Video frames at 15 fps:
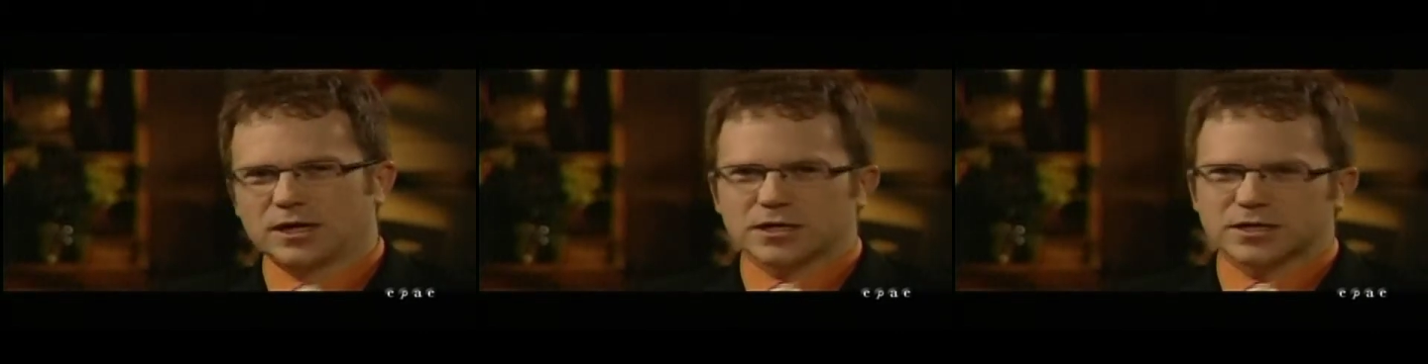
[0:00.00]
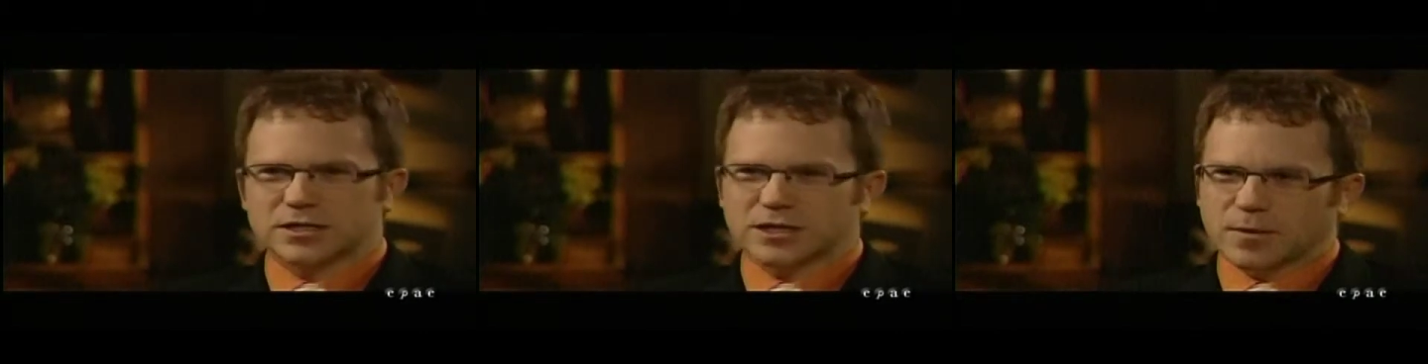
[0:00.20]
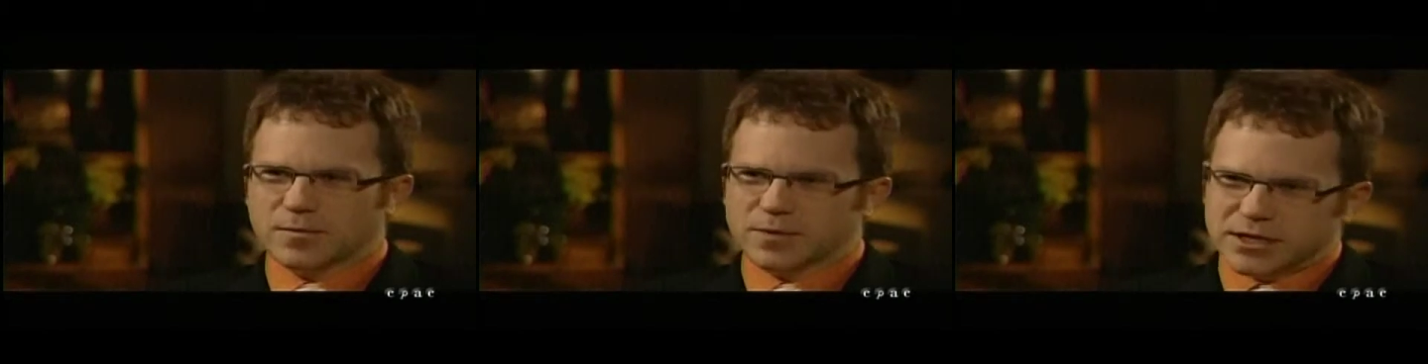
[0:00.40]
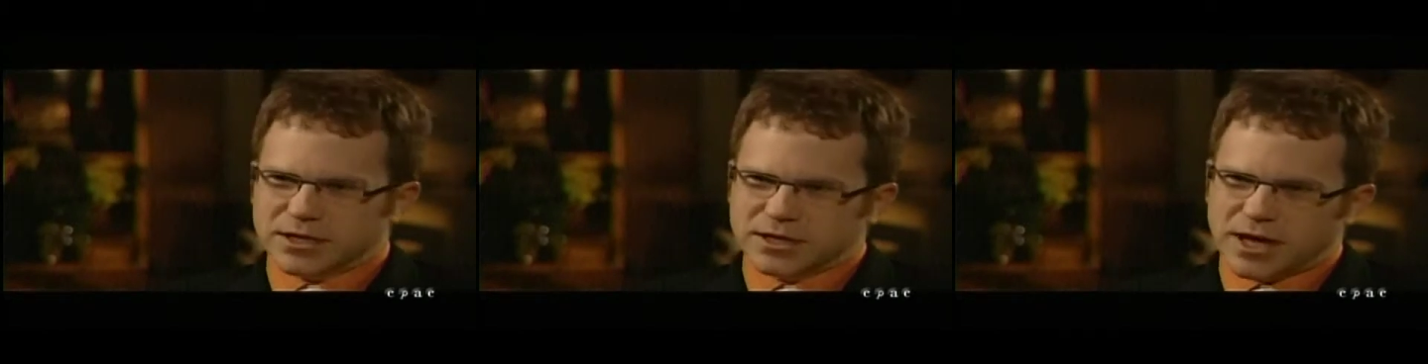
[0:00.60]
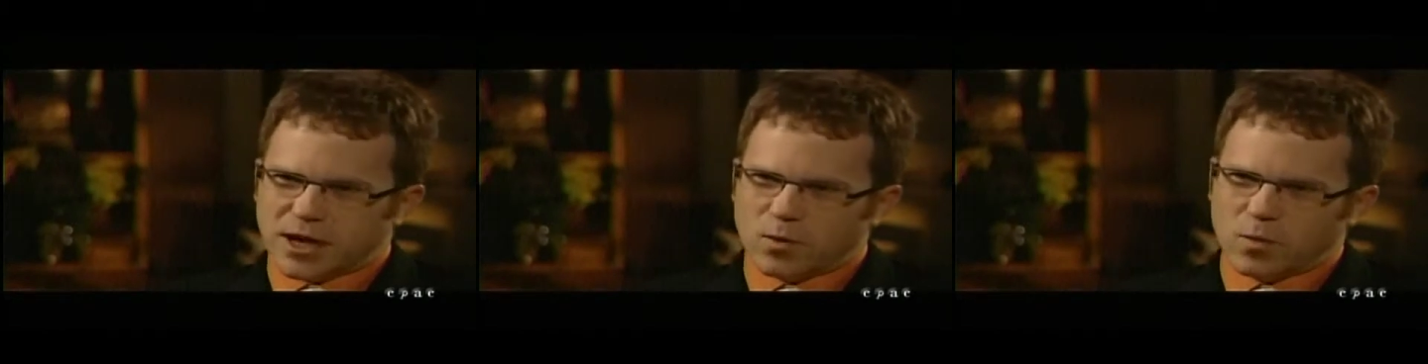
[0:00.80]

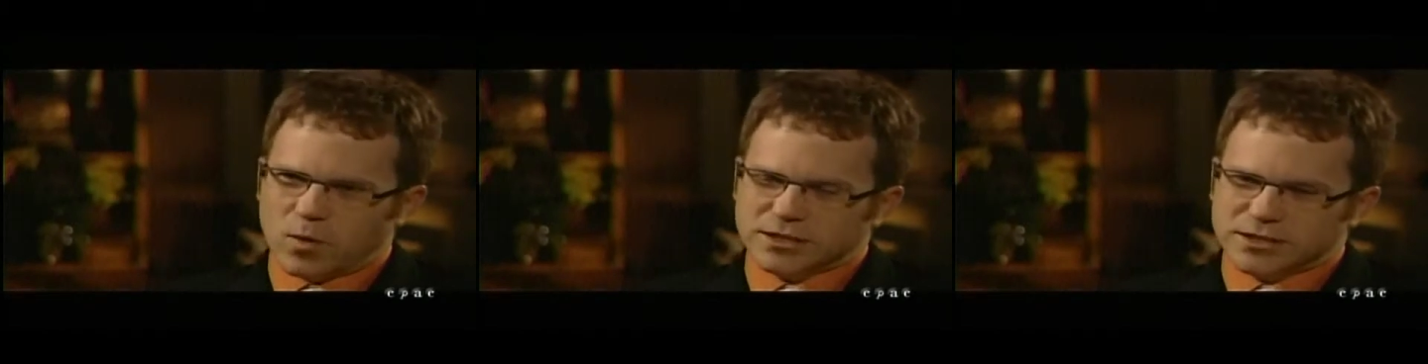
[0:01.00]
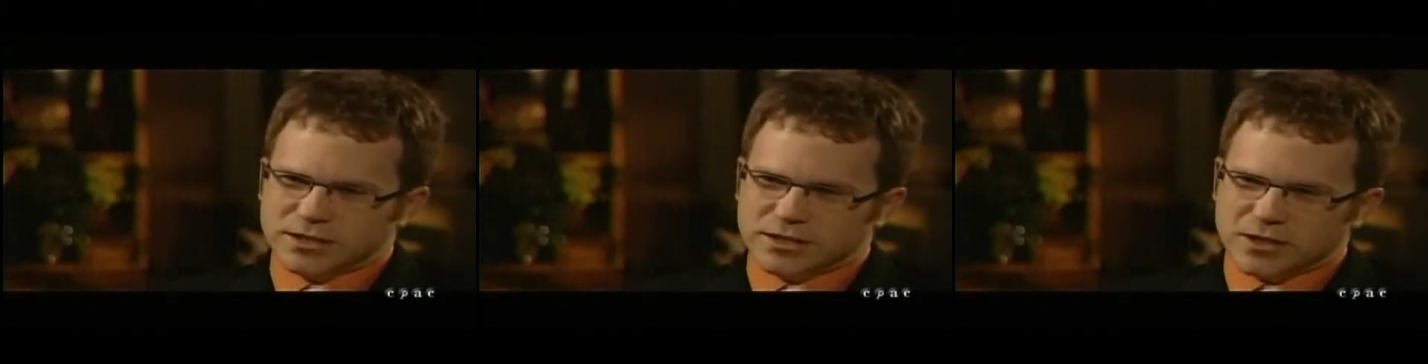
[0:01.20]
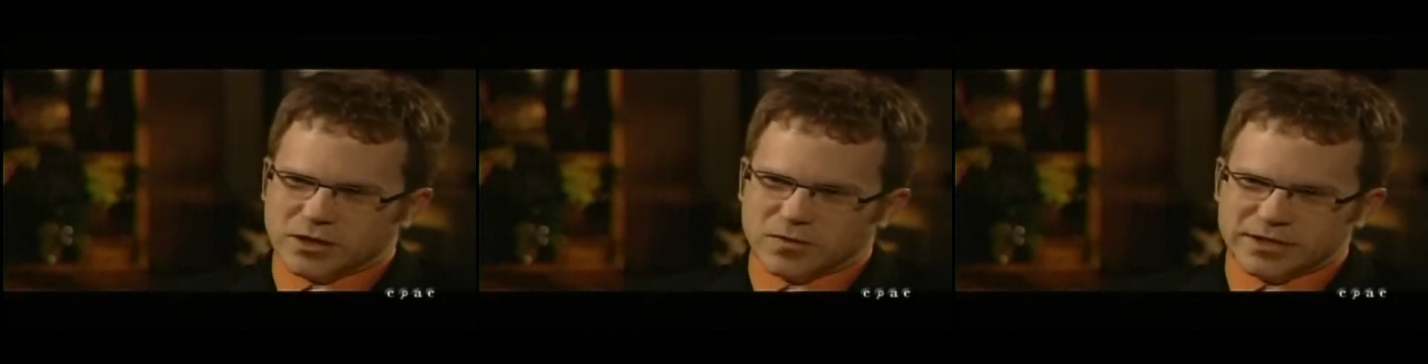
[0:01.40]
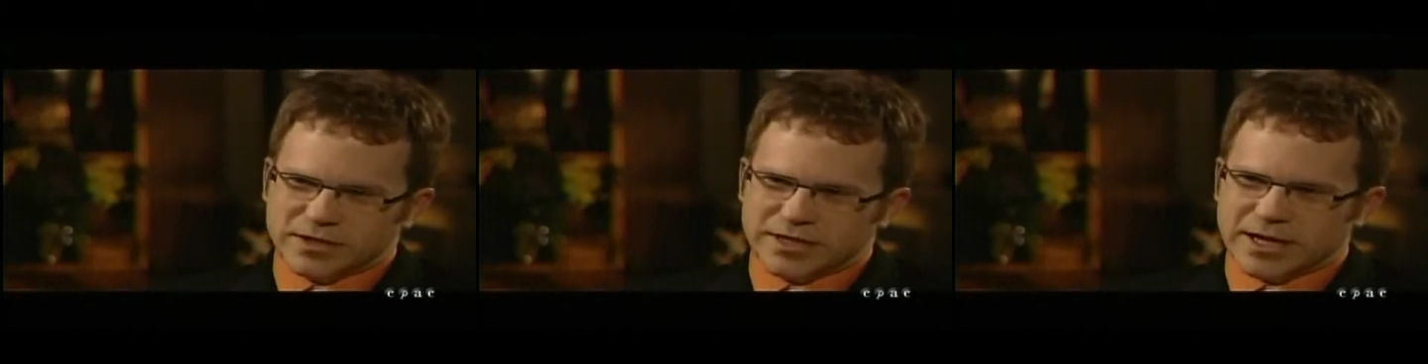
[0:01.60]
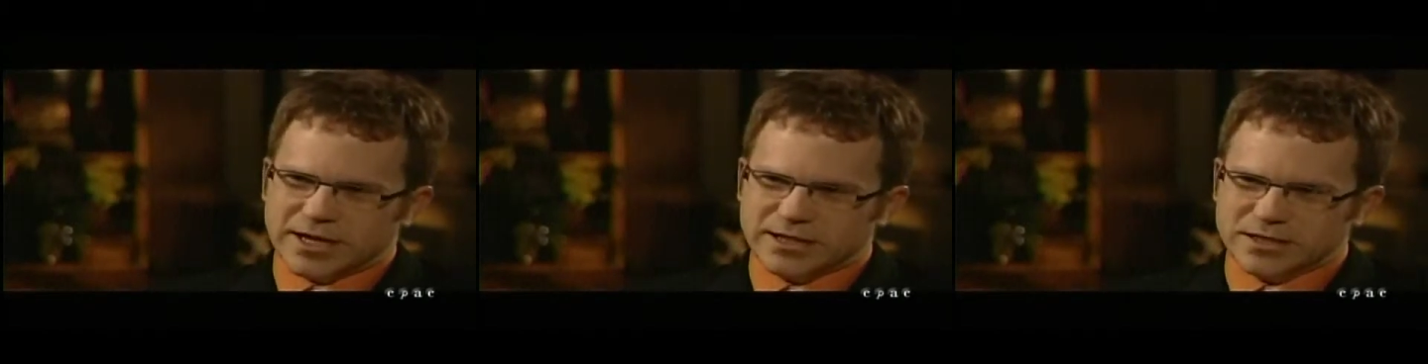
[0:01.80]
something that wasn't so
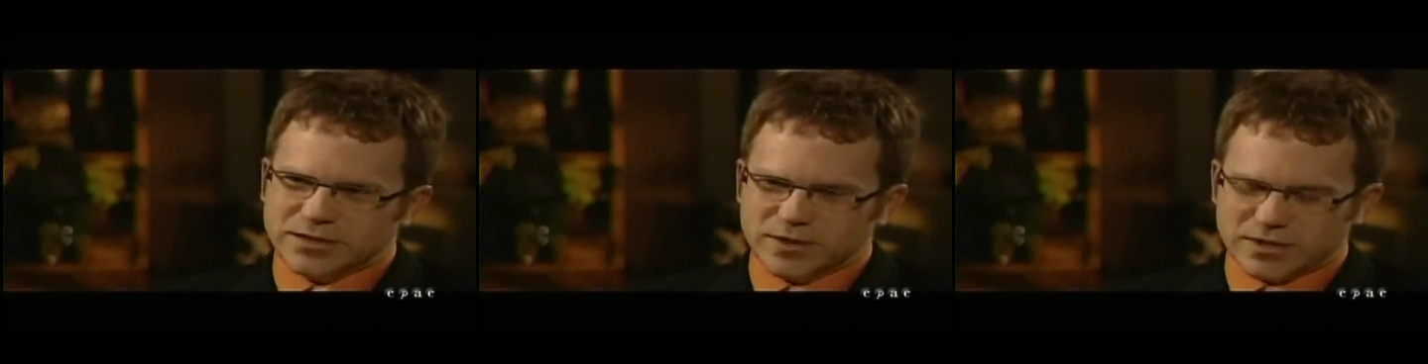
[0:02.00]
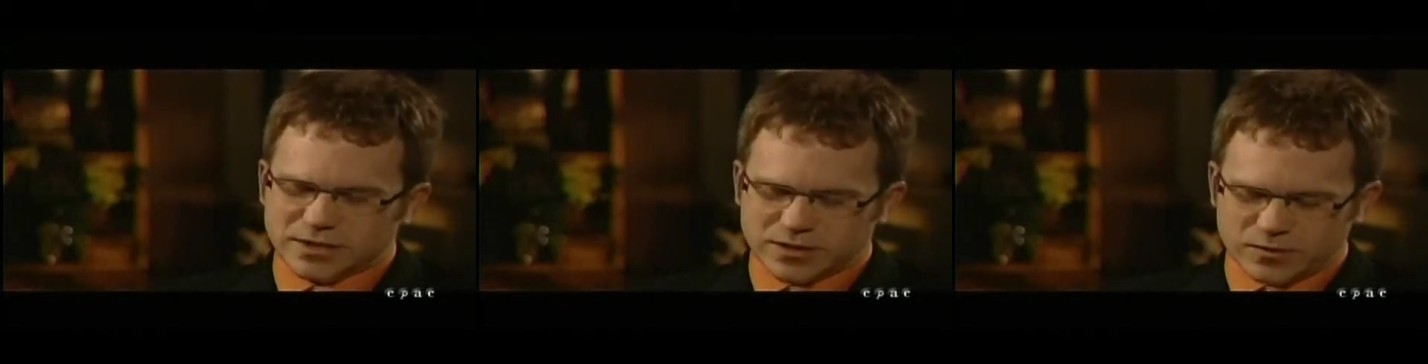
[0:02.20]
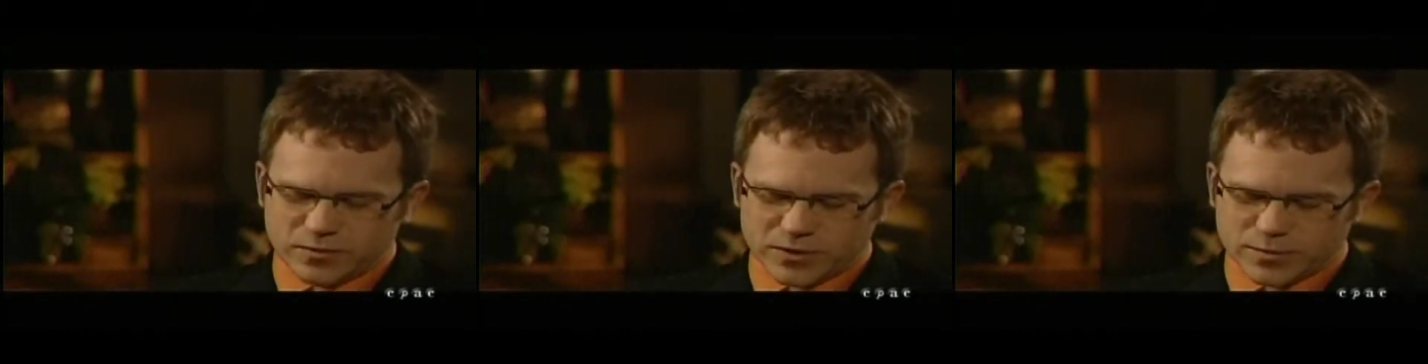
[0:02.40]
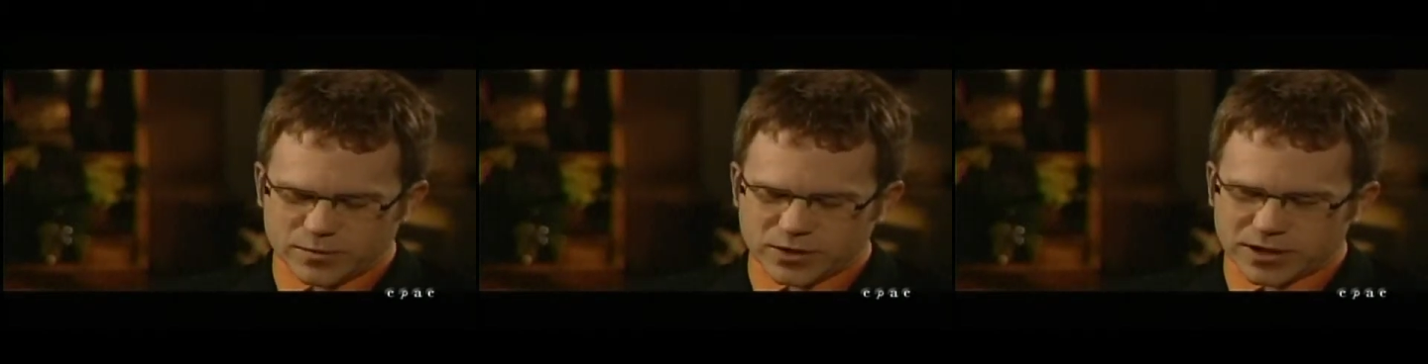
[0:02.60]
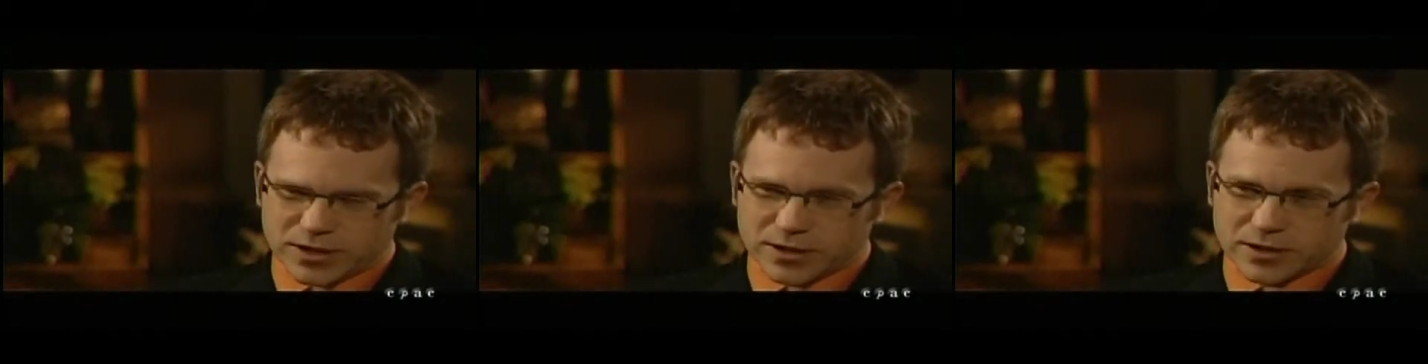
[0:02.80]
intense with the
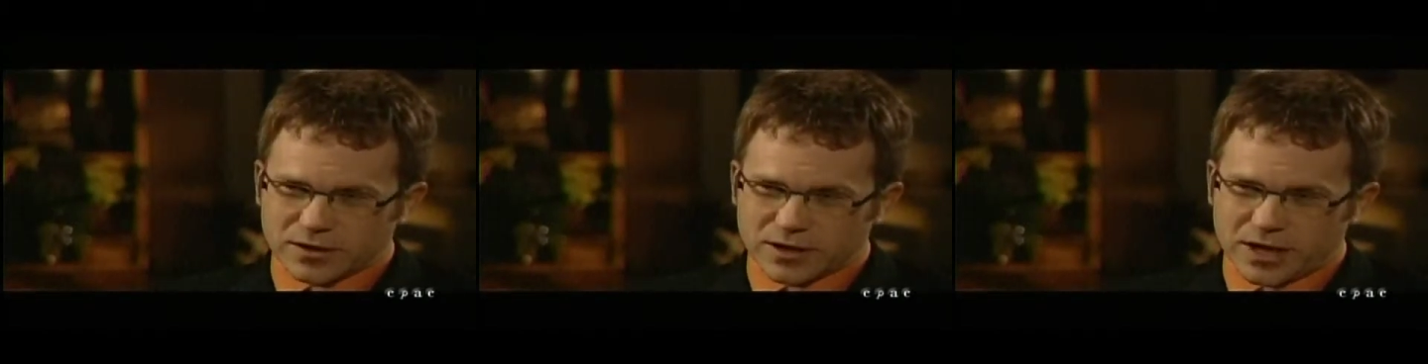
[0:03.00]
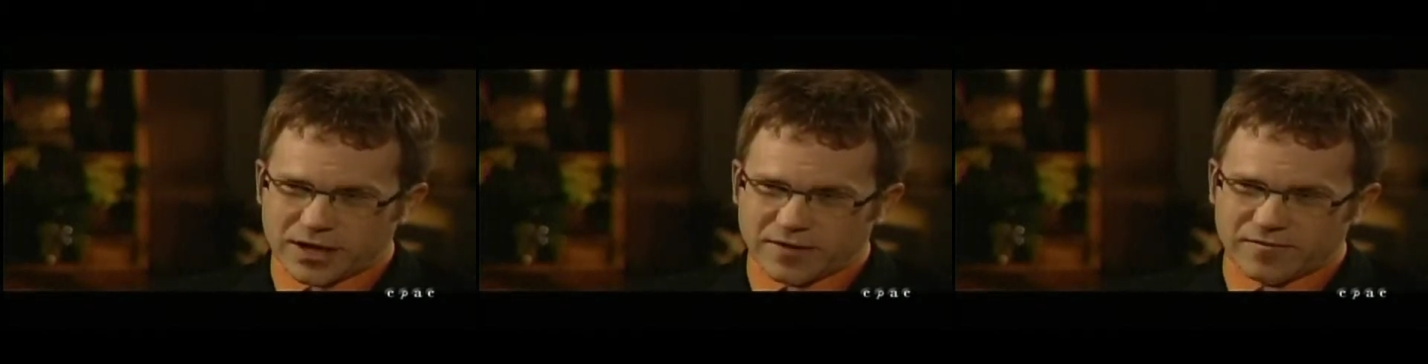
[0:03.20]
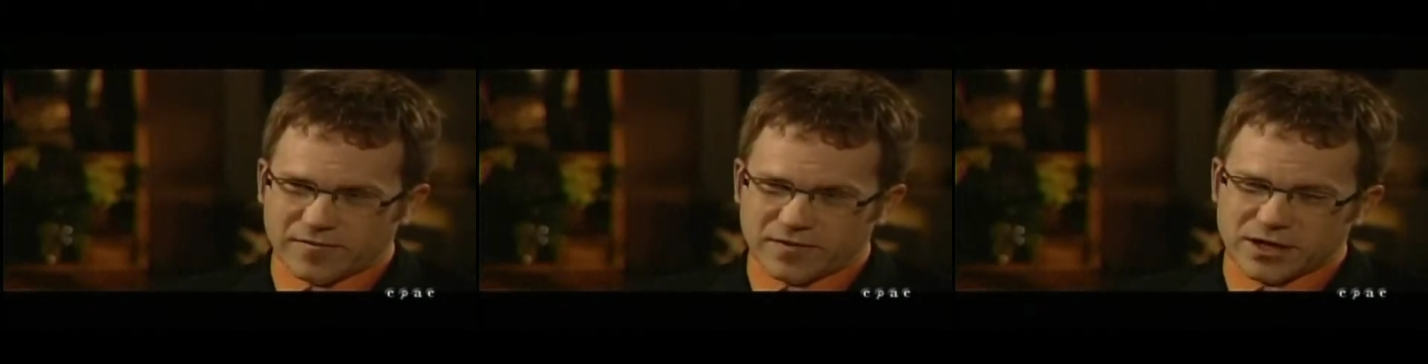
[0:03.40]
political life.